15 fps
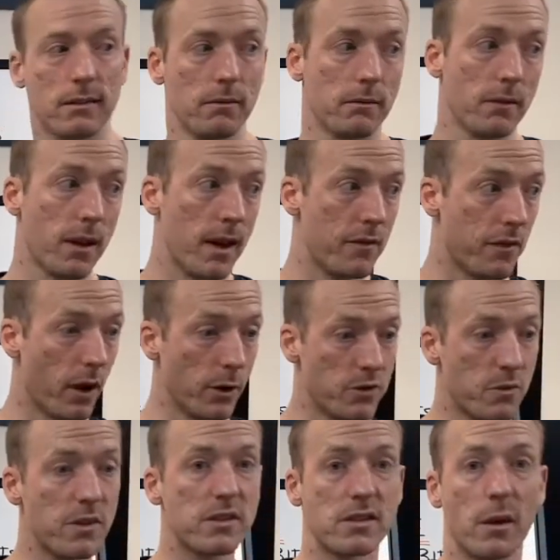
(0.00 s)
if I was
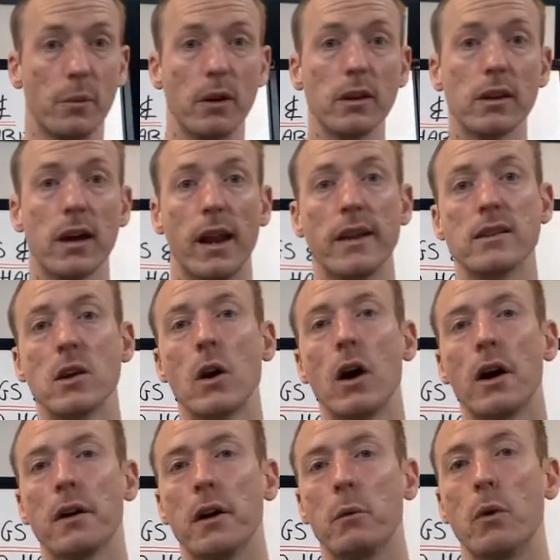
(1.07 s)
with someone, and it's a lot
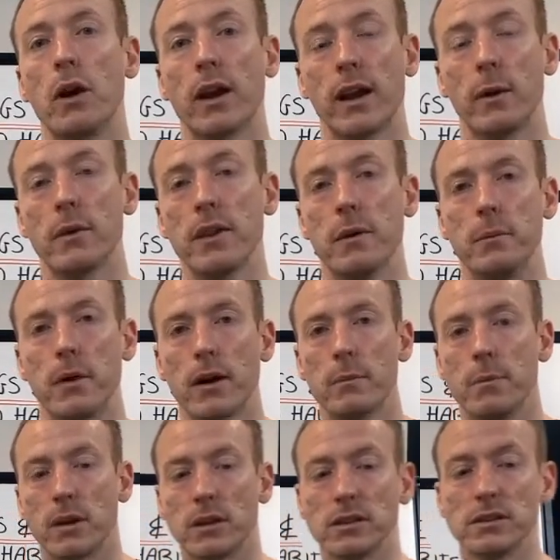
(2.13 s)
harder working out with them, right?
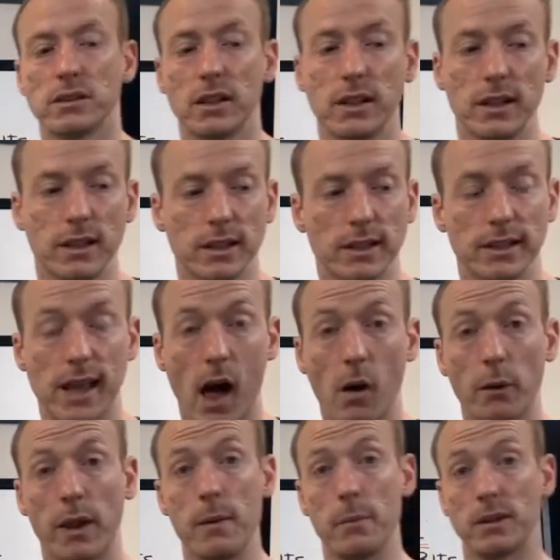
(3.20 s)
Because now I
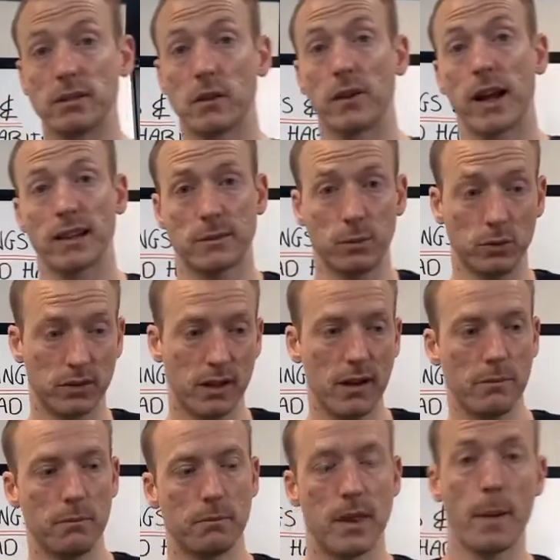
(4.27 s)
keep myself accountable to them.
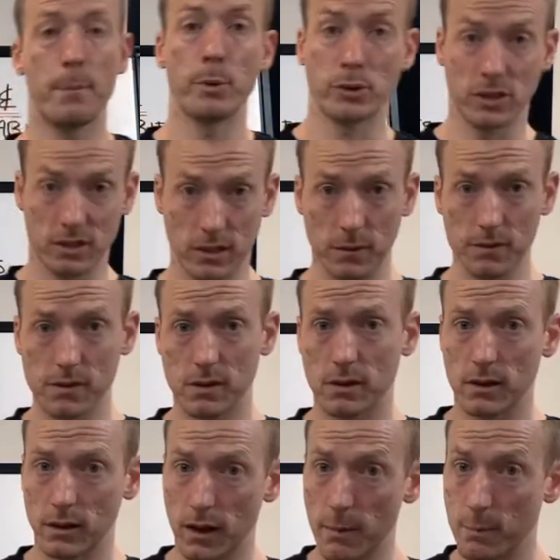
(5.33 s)
They're pushing themselves,
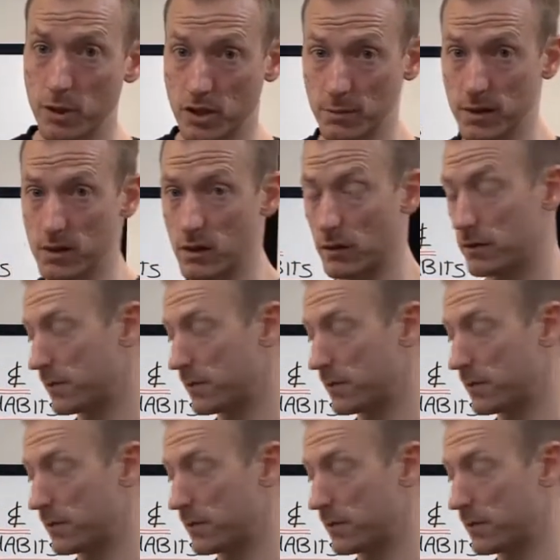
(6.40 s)
I'm pushing myself.